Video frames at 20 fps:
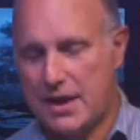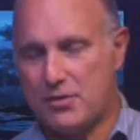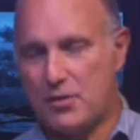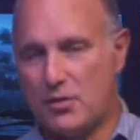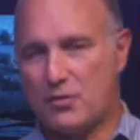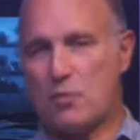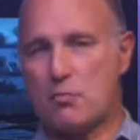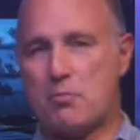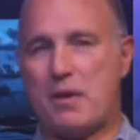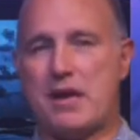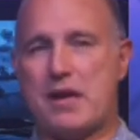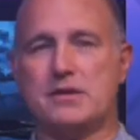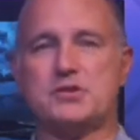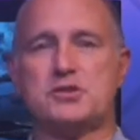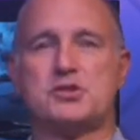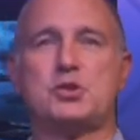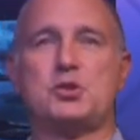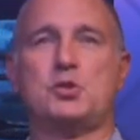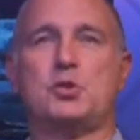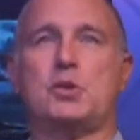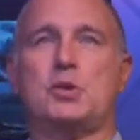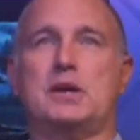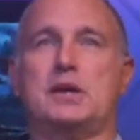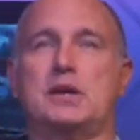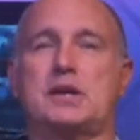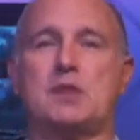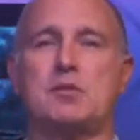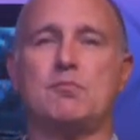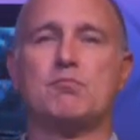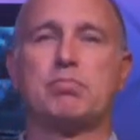Have you ever been to
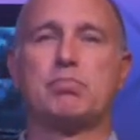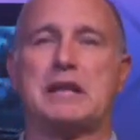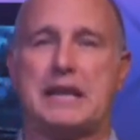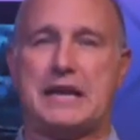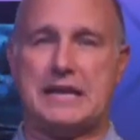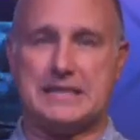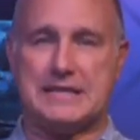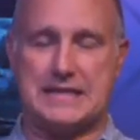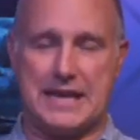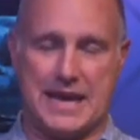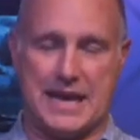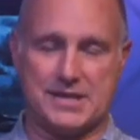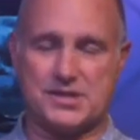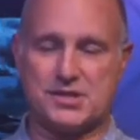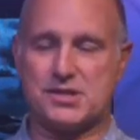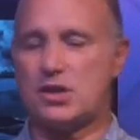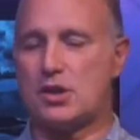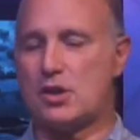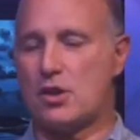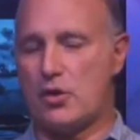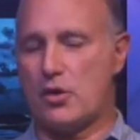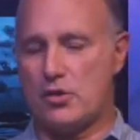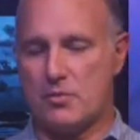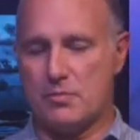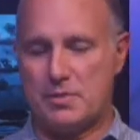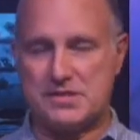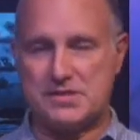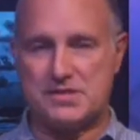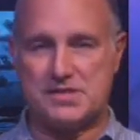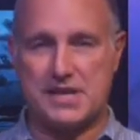a complaint desk? You know,
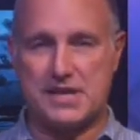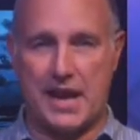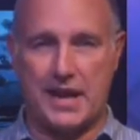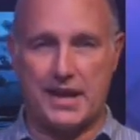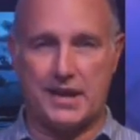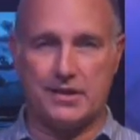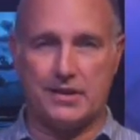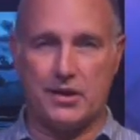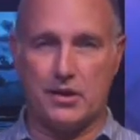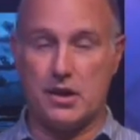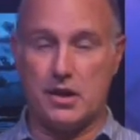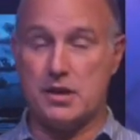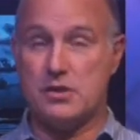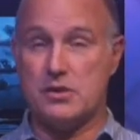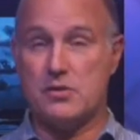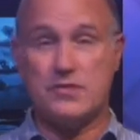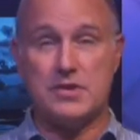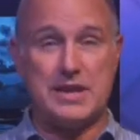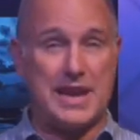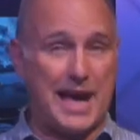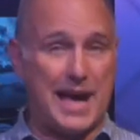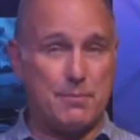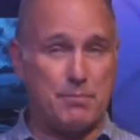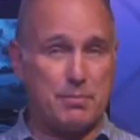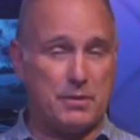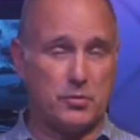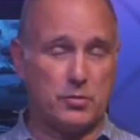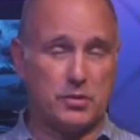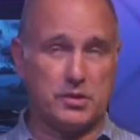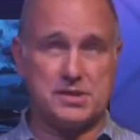you've been standing there and you've
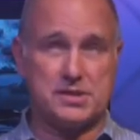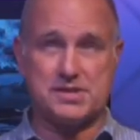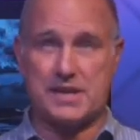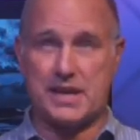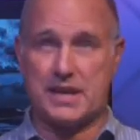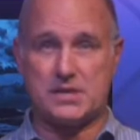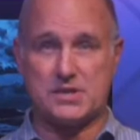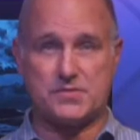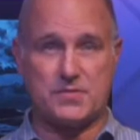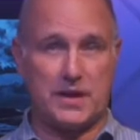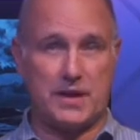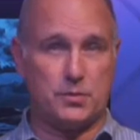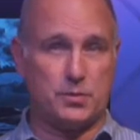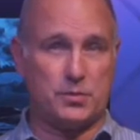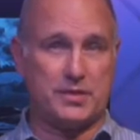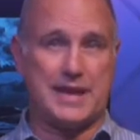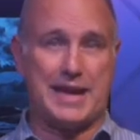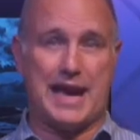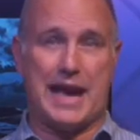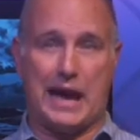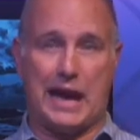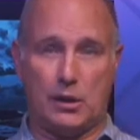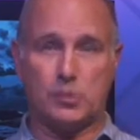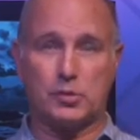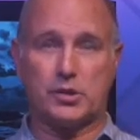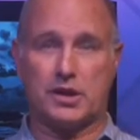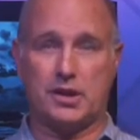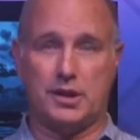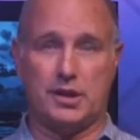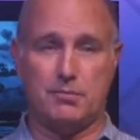not been really satisfied with the
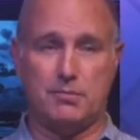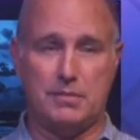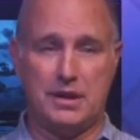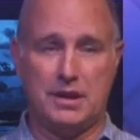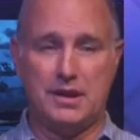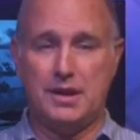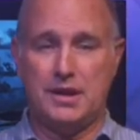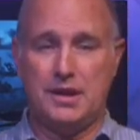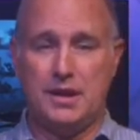outcome